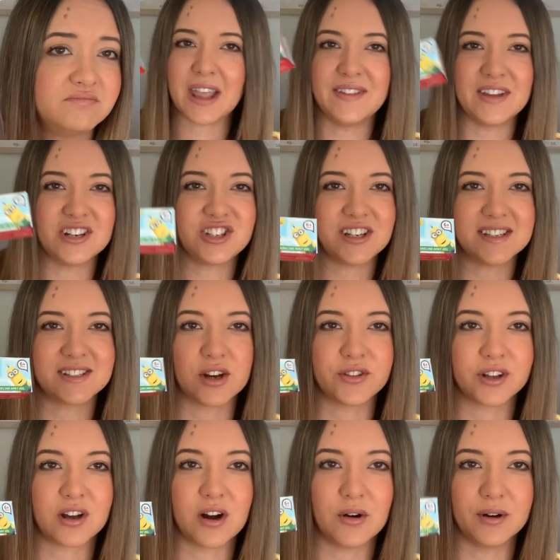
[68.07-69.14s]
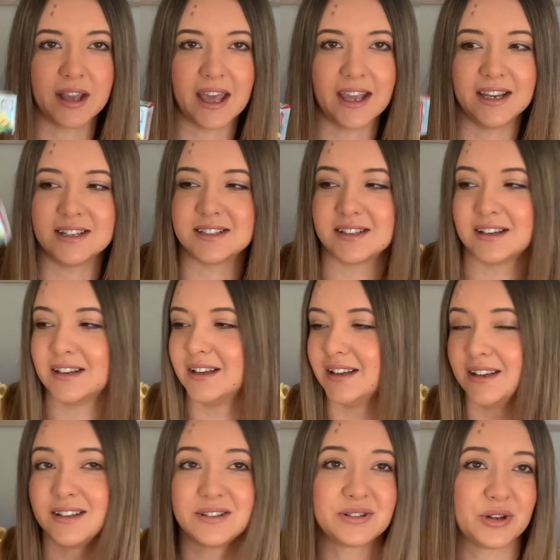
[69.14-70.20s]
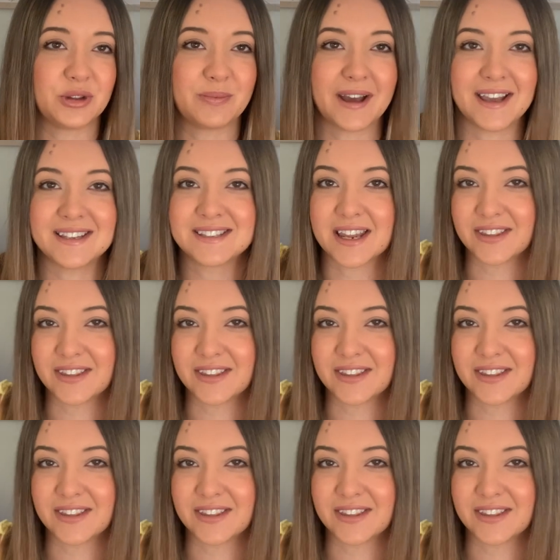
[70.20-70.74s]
then she just got the Colgate toothpaste.